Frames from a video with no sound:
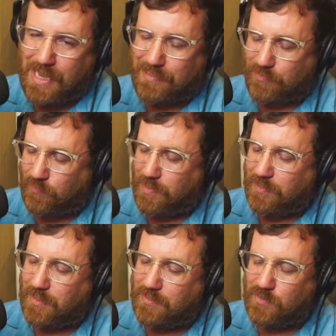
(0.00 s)
And it's a great
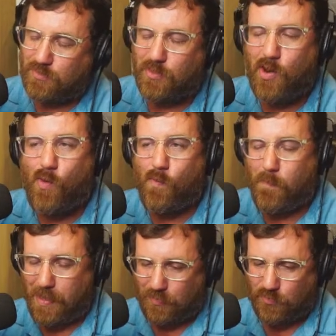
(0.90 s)
thing to just to know
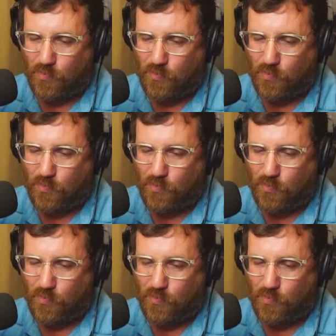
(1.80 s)
about.